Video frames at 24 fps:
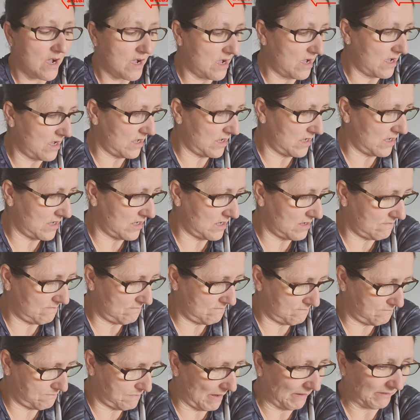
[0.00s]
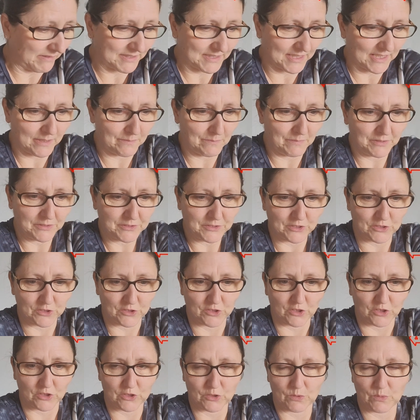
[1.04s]
Um, Paracetamol
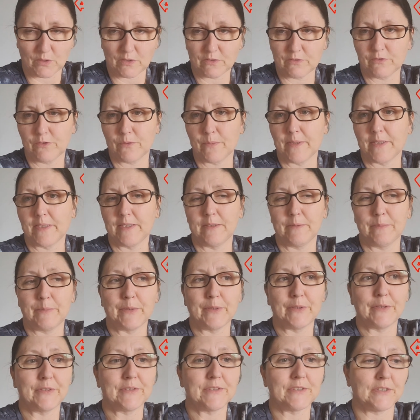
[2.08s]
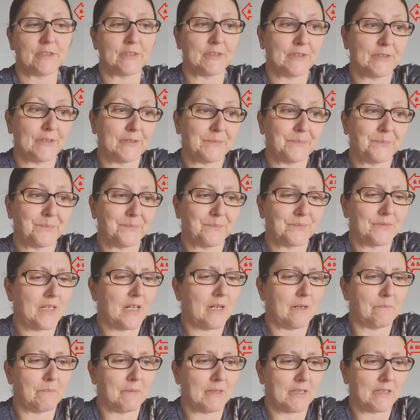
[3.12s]
just don't do out for me anymore, so
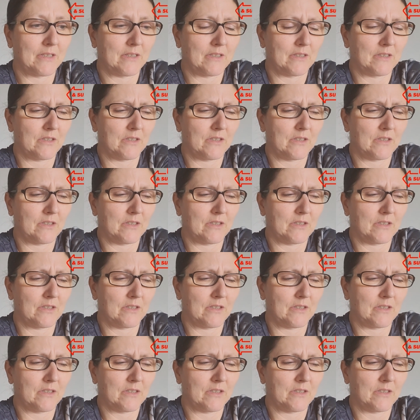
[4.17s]
I'm a